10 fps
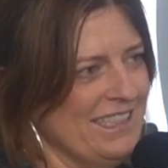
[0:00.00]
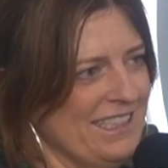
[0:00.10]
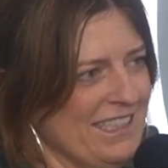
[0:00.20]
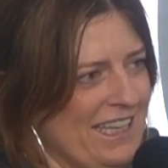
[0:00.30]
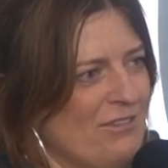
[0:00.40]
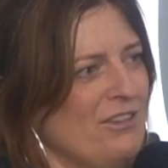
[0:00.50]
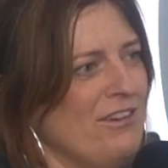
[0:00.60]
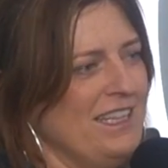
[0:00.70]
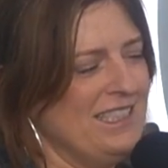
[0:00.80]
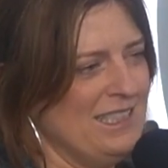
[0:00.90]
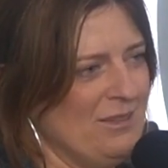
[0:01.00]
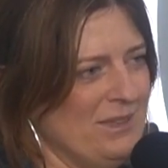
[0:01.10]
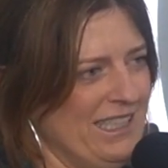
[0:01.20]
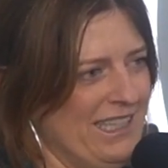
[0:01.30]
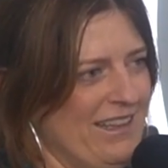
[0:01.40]
Like, if you fancy
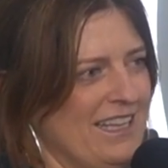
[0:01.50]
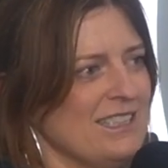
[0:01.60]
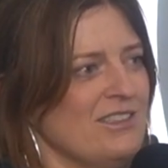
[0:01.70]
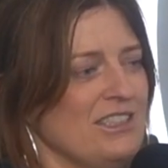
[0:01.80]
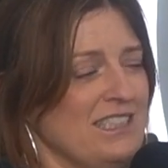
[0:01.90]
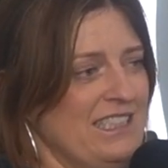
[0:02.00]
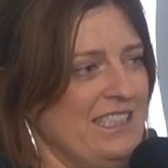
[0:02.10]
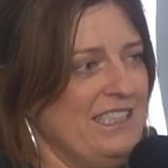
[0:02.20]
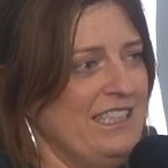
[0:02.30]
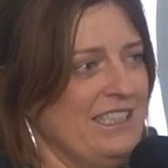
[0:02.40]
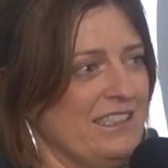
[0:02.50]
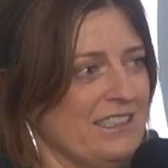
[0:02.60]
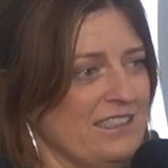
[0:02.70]
somebody in the class, they're seeing you.